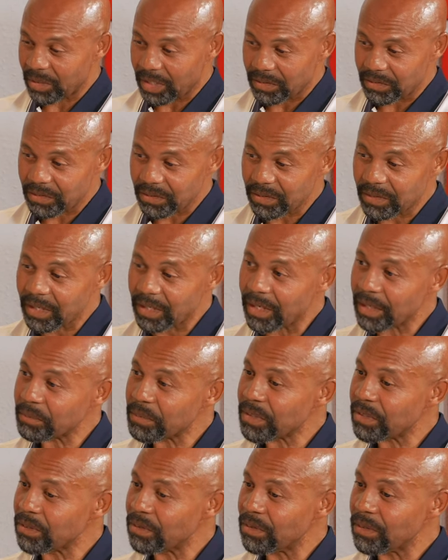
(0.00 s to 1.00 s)
And I was in, the,
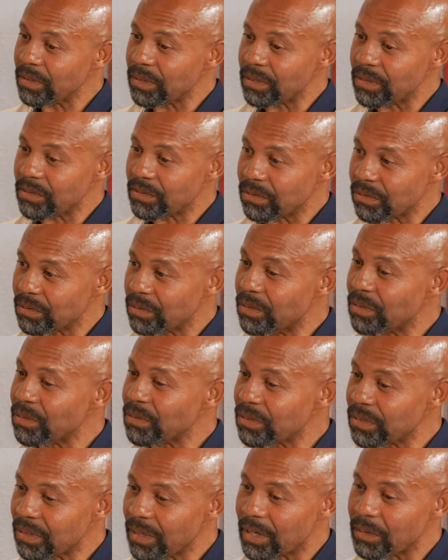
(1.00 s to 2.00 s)
absolutely in school,
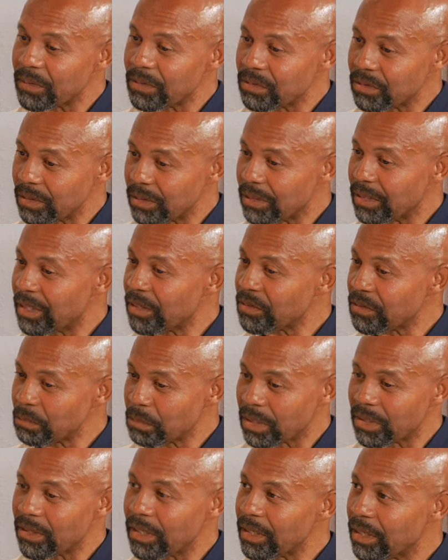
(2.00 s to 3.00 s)
so I would catch a
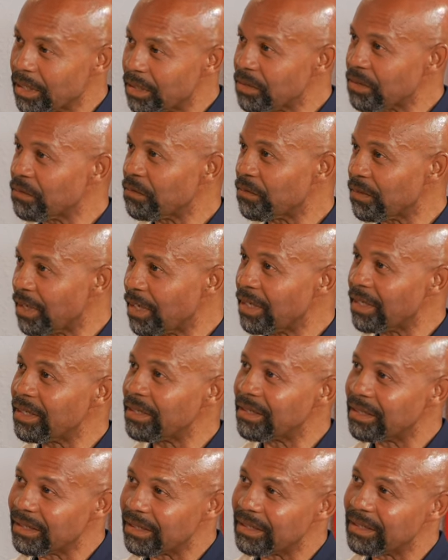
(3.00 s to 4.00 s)
catch a
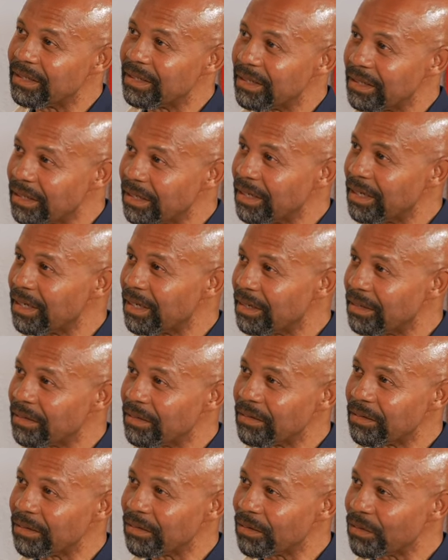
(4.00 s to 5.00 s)
flight. Yeah,
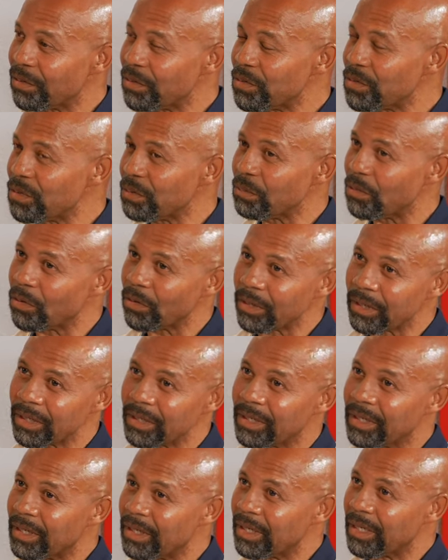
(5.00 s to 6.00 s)
Thursday morning,
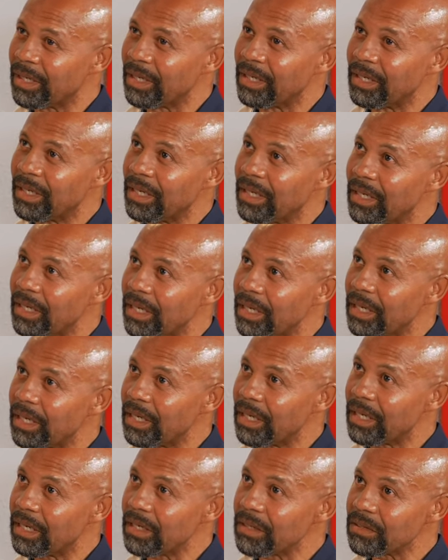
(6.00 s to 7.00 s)

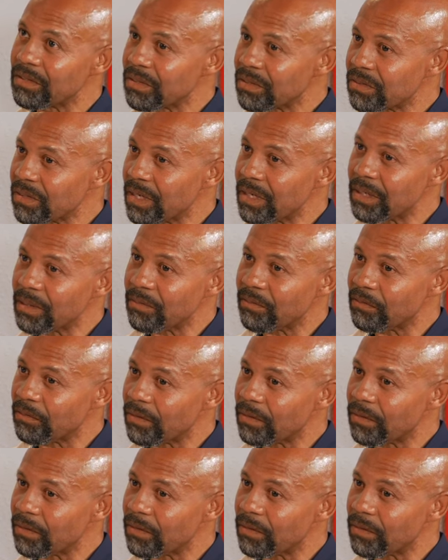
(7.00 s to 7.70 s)
uh, six a.m.